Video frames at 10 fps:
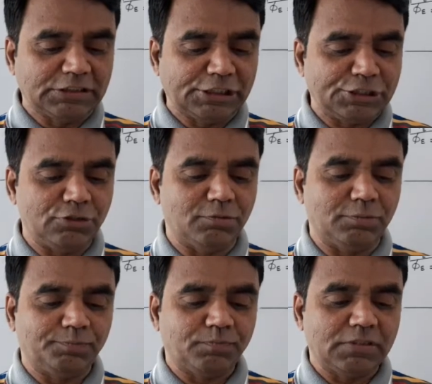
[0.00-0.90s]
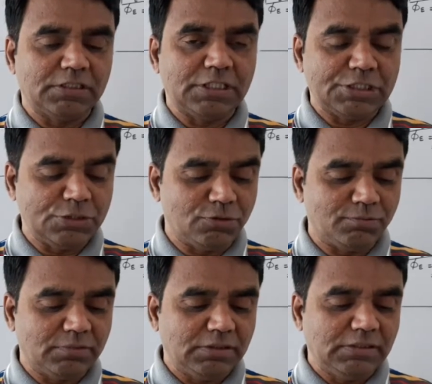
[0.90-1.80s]
the cube.
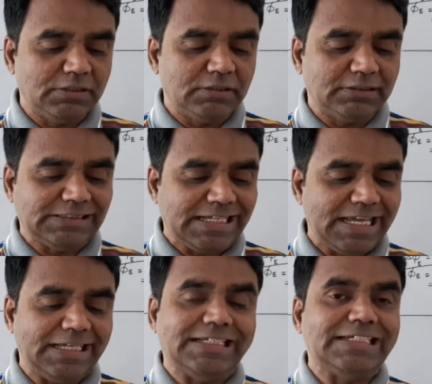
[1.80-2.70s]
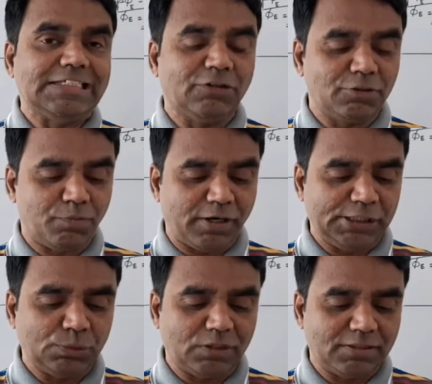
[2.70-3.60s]
Assume that A is equal to
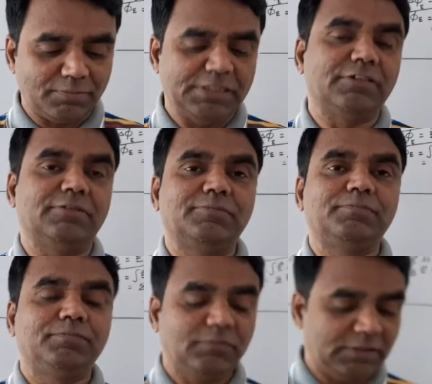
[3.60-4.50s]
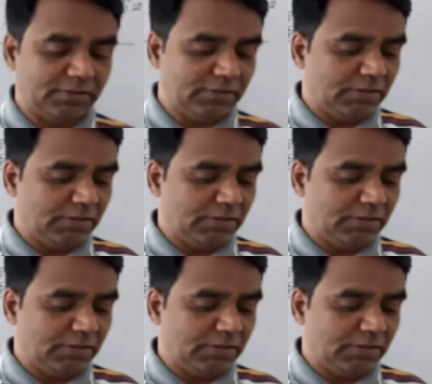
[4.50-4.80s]
0.1 meter. Okay.